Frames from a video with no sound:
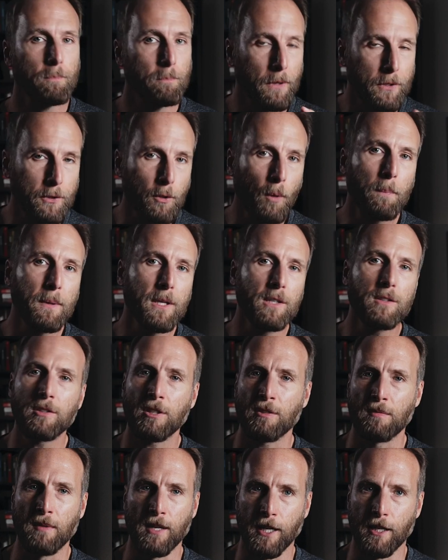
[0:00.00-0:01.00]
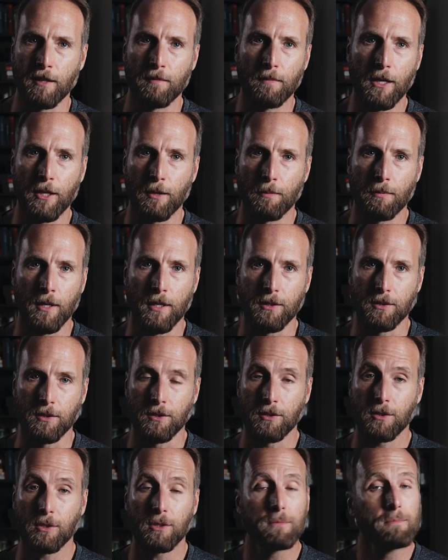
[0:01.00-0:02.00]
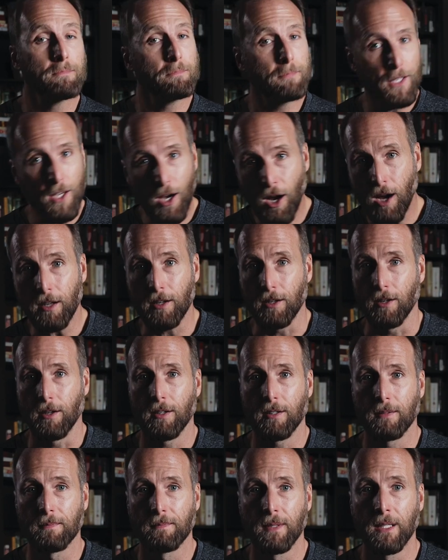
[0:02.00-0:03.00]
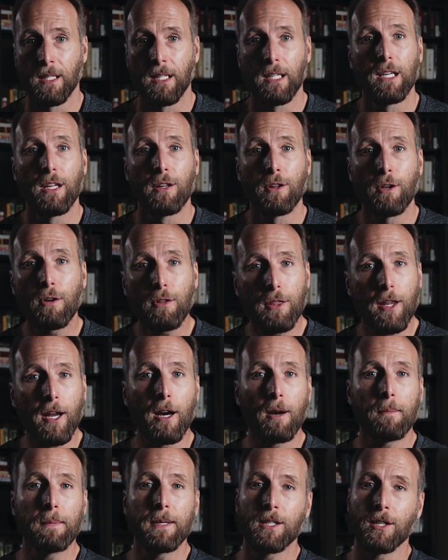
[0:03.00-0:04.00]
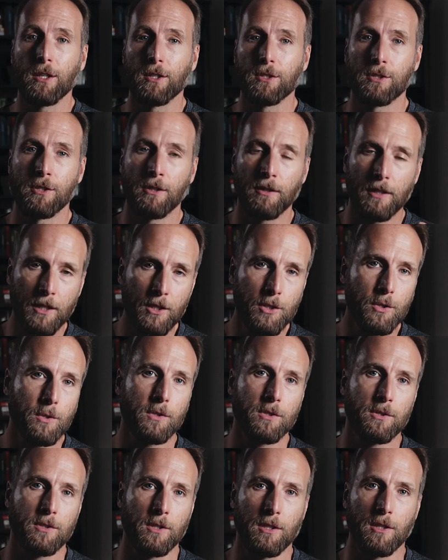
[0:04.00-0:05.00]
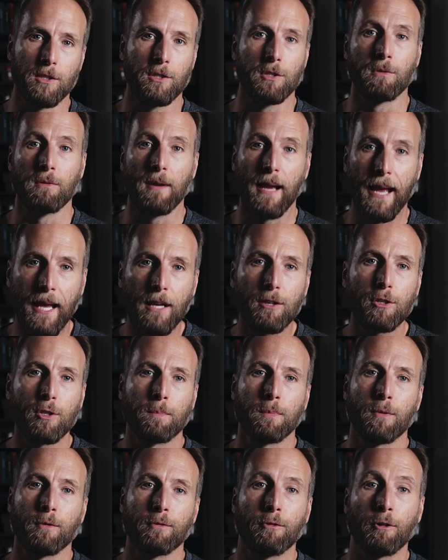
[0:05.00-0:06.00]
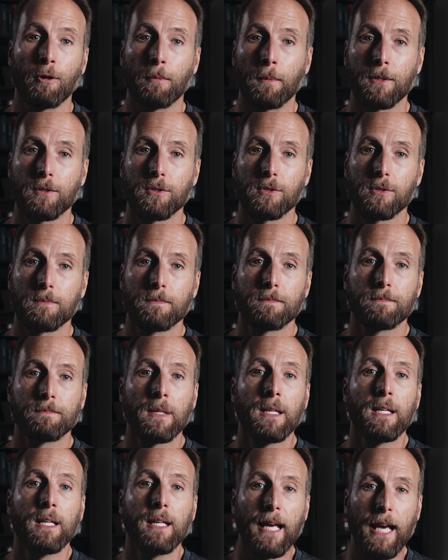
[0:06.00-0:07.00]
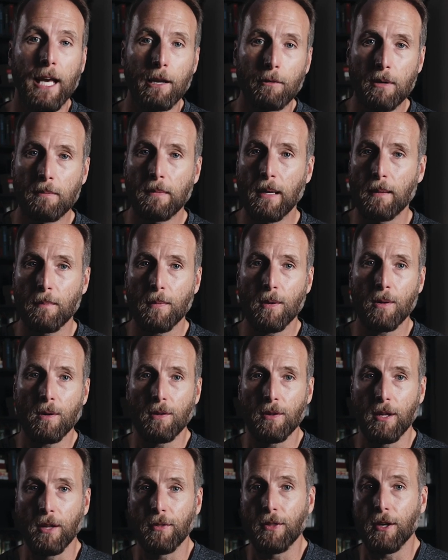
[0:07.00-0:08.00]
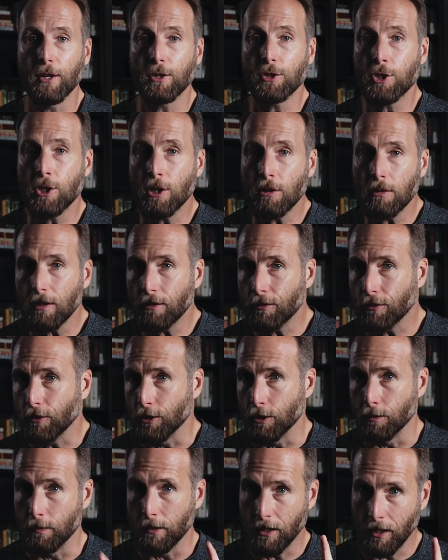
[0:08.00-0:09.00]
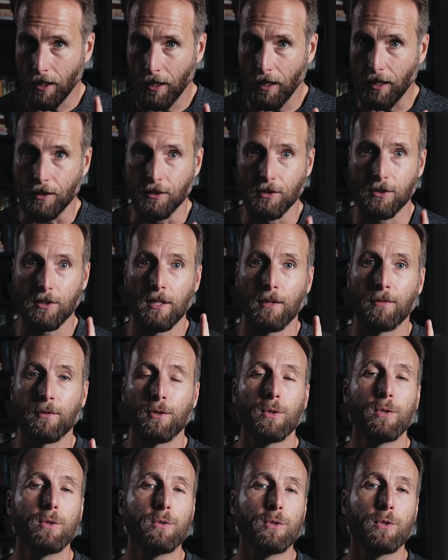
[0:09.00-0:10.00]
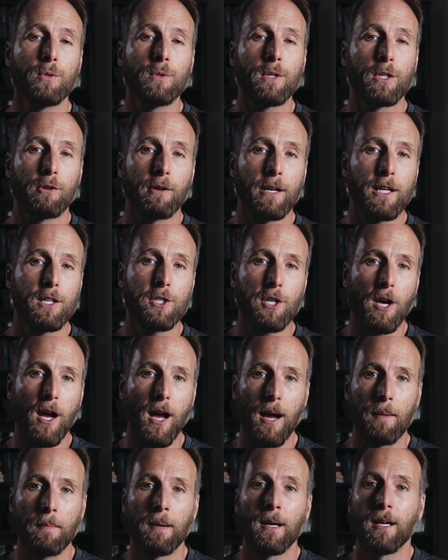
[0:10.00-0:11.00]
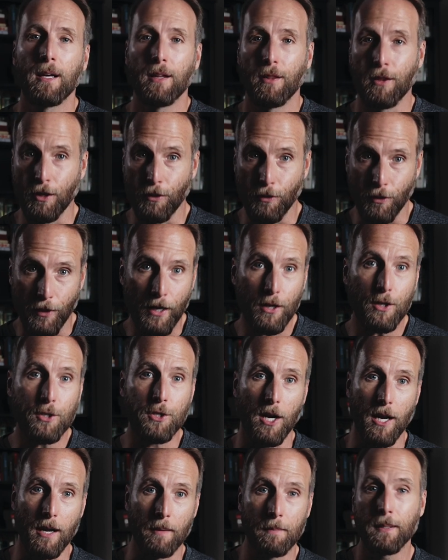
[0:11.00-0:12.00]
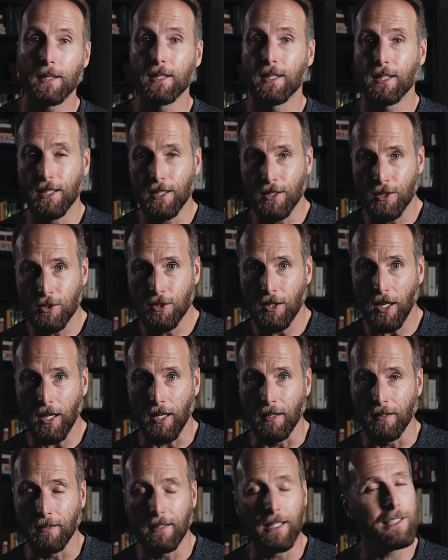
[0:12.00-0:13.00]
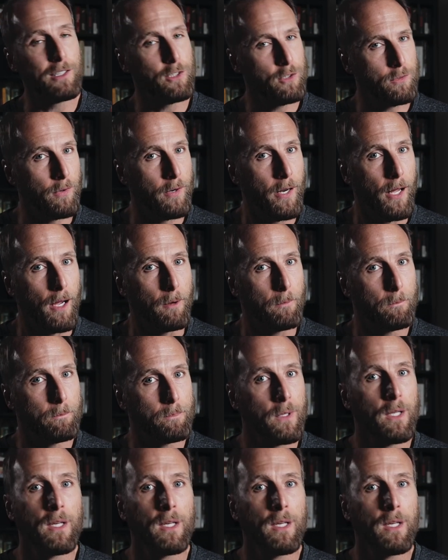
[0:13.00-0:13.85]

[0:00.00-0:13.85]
But don't be intimidated by the presence. Be honored. They're there because they're interested in you and your performance. And remember that they're cheering for you because if you do a great job, then their job is done, at least for now.